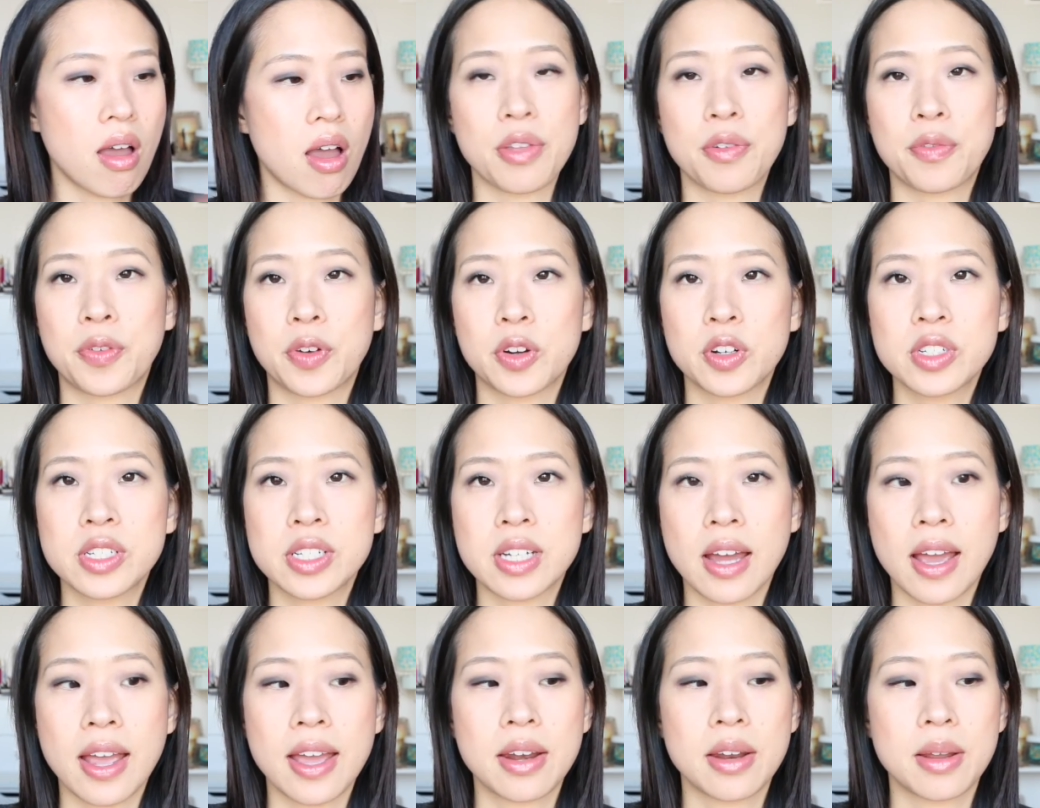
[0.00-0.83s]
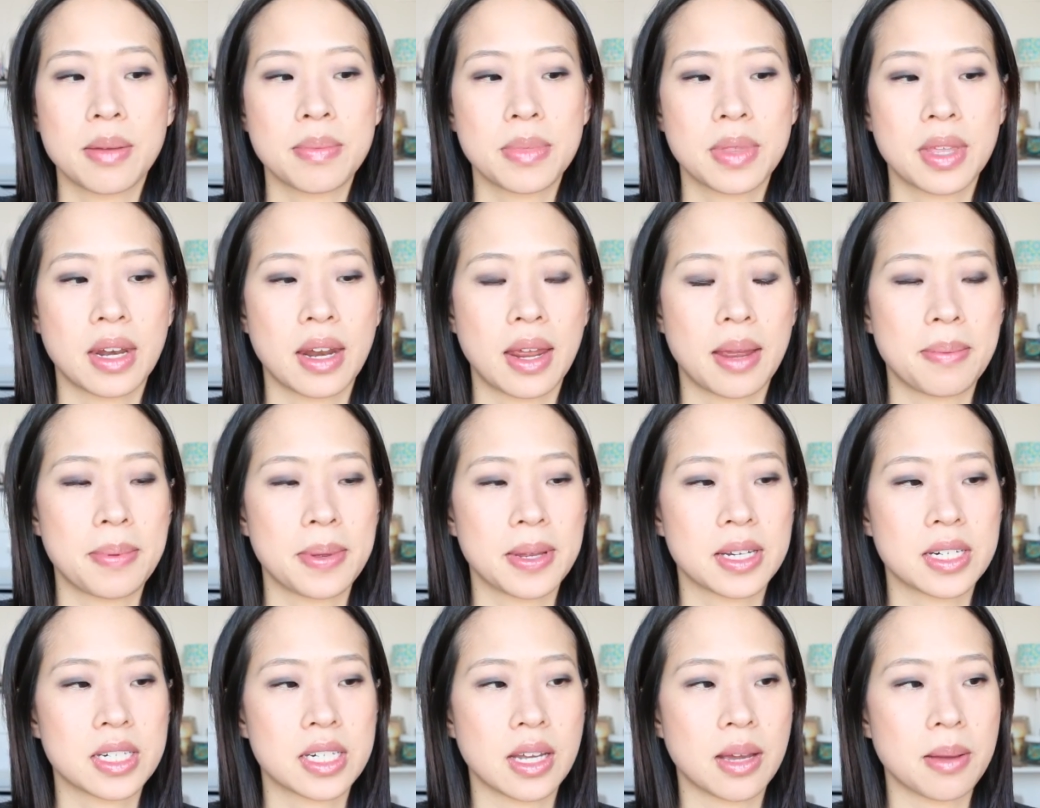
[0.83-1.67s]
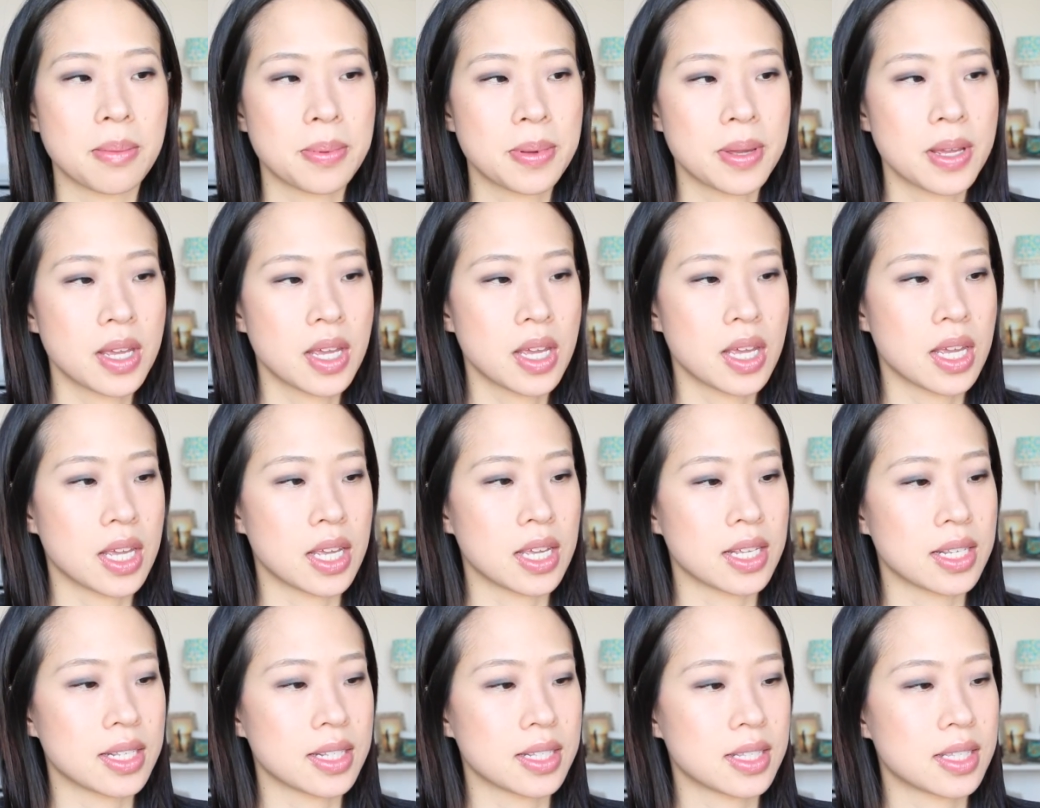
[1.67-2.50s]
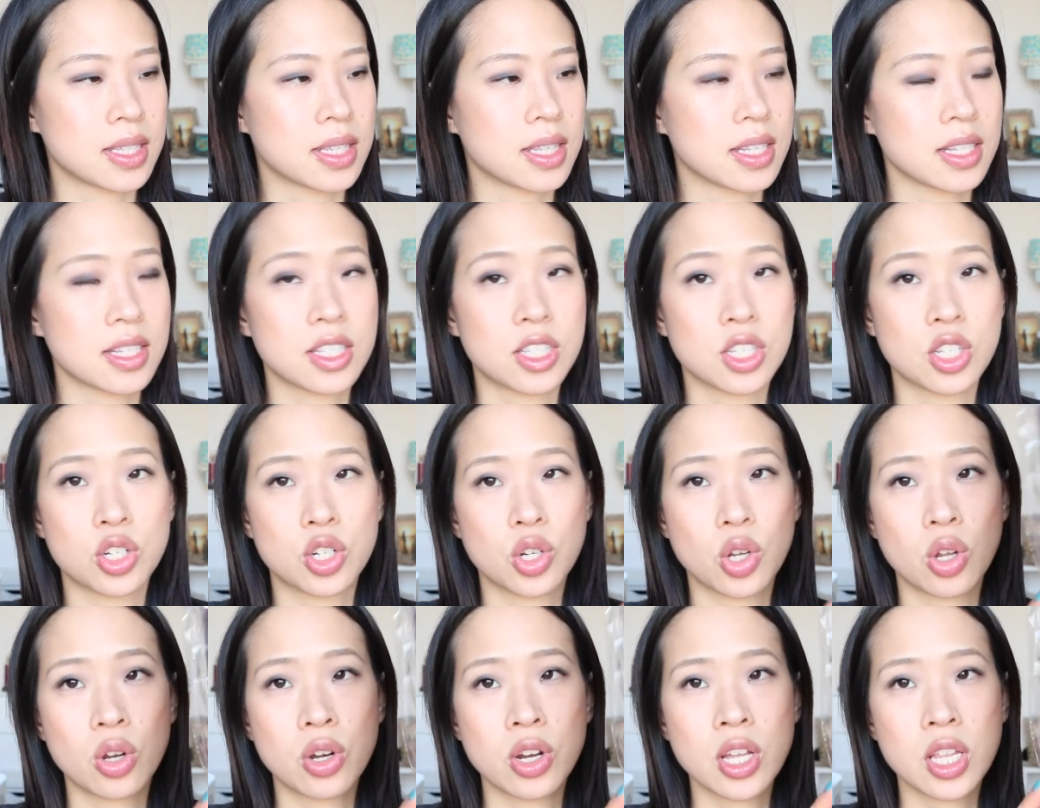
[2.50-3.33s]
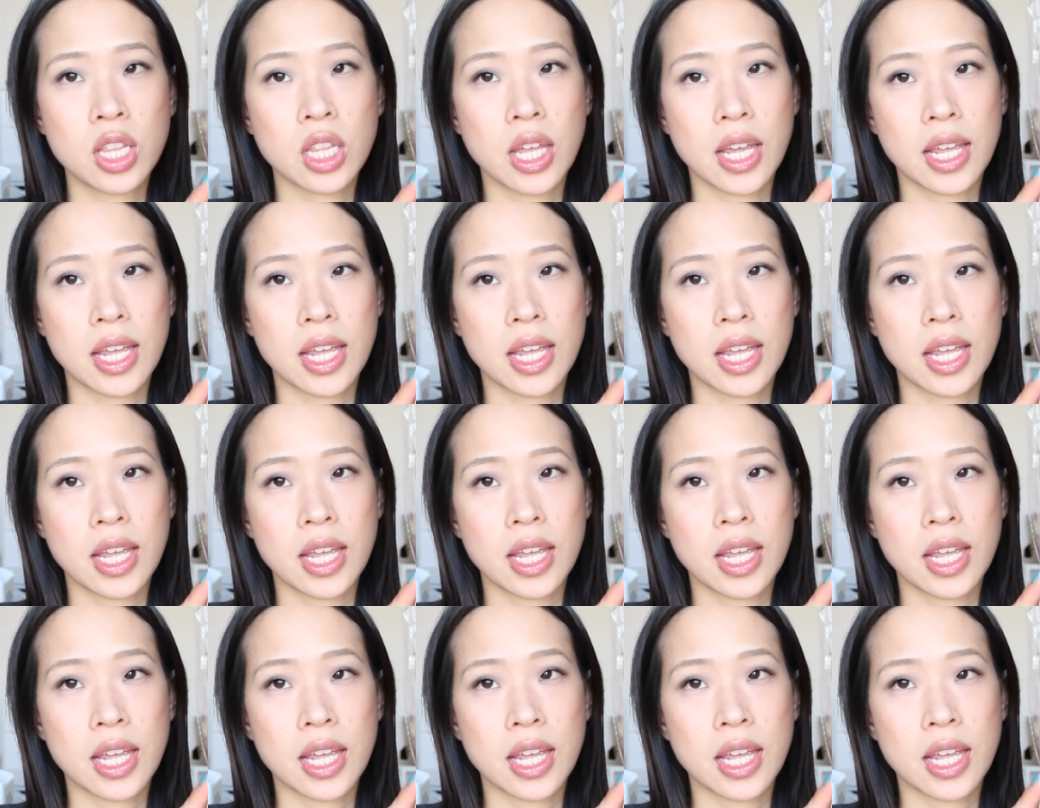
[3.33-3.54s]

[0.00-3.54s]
The first item that I picked up is the Sedona